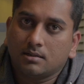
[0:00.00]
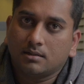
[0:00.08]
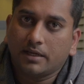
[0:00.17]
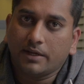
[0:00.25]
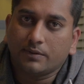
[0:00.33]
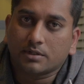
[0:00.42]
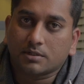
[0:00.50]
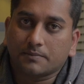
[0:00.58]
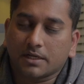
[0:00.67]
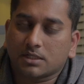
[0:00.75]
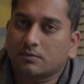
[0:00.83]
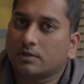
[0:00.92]
Hey, what's up
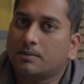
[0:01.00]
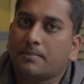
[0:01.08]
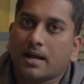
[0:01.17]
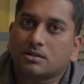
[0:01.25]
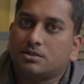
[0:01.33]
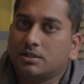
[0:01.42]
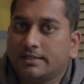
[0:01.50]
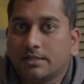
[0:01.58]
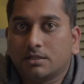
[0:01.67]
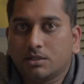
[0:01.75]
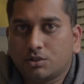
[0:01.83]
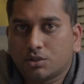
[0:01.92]
guys? Welcome back to Indian
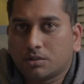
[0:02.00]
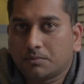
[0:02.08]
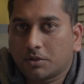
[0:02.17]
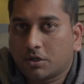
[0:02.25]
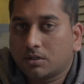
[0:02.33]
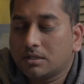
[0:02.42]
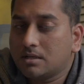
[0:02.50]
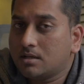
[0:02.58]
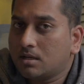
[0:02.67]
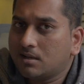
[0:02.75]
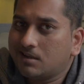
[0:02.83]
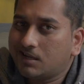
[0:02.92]
Kitchen Abroad.
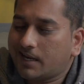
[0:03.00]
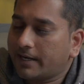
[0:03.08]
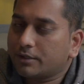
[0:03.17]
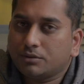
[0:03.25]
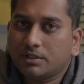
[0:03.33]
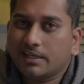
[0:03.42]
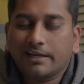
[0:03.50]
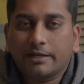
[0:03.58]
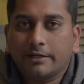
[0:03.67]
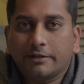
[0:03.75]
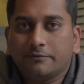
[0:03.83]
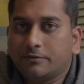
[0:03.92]
I don't think
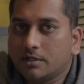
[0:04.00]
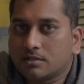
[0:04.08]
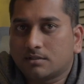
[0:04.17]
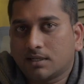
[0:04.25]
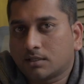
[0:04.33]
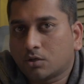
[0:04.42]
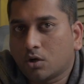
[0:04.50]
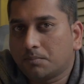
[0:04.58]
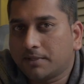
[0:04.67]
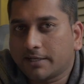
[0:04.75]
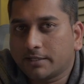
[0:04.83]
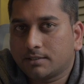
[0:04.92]
Indian food is that
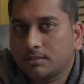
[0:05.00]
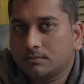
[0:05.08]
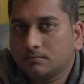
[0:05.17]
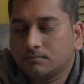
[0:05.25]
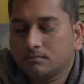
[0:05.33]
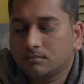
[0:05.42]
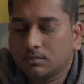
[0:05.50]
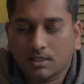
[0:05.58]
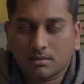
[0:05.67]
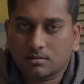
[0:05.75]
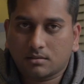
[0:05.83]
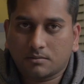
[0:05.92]
complicated.
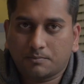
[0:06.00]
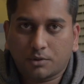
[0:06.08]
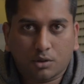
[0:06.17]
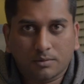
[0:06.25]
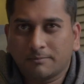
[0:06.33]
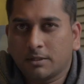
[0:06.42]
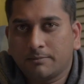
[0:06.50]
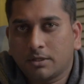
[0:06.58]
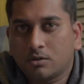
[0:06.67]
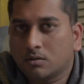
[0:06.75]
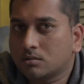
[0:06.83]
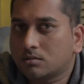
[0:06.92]
That's probably
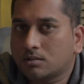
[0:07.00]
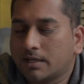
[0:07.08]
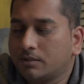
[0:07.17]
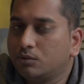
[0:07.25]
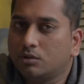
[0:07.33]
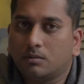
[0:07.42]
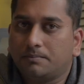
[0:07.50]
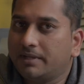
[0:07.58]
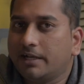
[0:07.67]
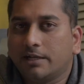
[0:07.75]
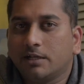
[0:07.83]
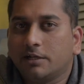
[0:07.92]
because I grew up
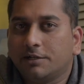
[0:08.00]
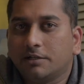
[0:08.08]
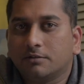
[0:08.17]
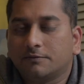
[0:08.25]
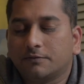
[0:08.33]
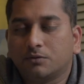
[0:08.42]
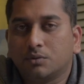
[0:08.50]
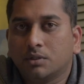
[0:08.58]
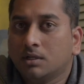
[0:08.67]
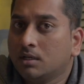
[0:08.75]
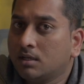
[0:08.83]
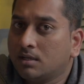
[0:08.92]
eating Indian food
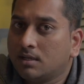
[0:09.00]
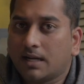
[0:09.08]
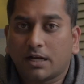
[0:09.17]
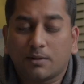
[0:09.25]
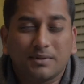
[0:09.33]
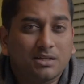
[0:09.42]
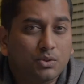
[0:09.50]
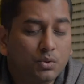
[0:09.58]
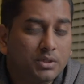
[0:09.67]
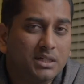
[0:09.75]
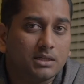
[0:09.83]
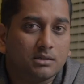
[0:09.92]
and I've been
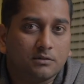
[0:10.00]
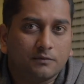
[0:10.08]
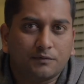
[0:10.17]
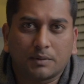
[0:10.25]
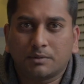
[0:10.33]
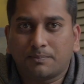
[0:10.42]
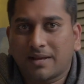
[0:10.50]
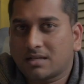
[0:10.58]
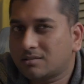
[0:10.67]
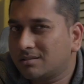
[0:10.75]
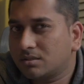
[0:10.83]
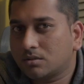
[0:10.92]
cooking from the
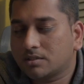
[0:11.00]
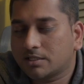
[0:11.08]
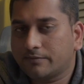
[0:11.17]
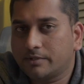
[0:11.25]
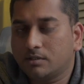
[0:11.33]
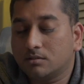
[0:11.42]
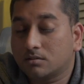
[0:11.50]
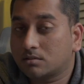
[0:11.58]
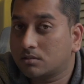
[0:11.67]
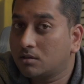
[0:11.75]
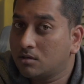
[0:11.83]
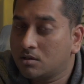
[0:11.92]
past 6 or 7 years
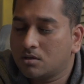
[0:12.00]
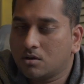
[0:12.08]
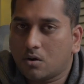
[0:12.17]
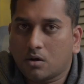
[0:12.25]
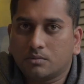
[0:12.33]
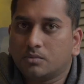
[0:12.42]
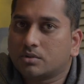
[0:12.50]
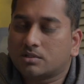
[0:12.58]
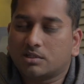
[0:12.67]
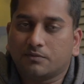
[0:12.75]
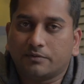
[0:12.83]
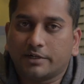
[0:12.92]
almost
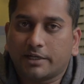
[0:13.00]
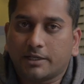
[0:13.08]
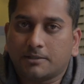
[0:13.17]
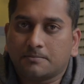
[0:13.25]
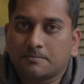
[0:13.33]
every day.